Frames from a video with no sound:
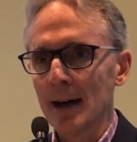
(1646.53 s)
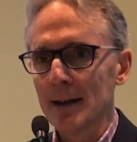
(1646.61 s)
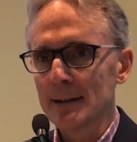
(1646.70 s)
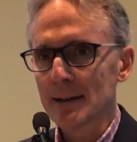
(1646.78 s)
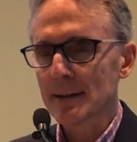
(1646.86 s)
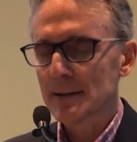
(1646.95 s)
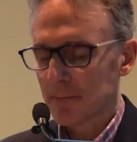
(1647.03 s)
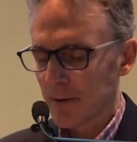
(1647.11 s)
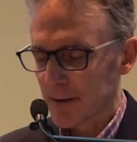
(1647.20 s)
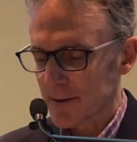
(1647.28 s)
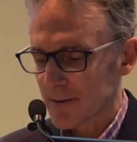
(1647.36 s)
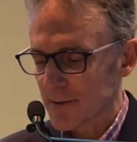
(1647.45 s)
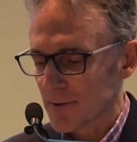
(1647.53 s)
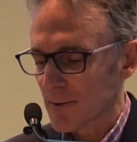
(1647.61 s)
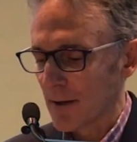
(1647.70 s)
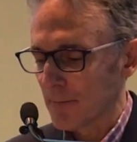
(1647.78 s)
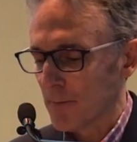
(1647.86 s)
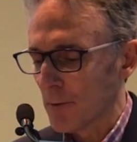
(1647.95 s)
is actually fairly
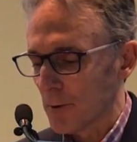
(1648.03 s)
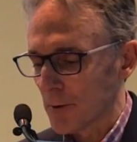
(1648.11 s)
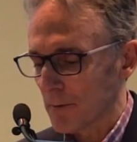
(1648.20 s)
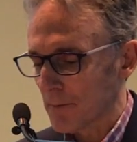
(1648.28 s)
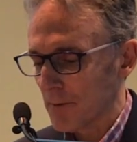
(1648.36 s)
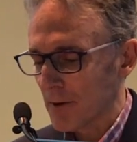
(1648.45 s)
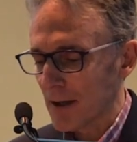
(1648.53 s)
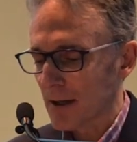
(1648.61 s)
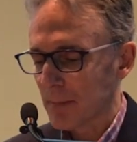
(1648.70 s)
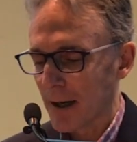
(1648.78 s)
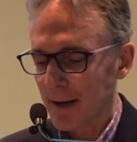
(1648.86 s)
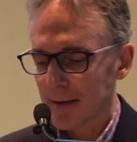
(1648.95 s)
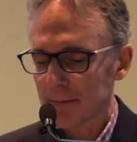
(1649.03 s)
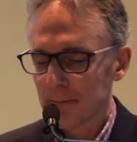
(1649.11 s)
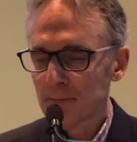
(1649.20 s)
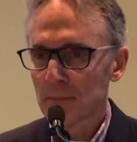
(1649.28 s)
straightforward if you think about it.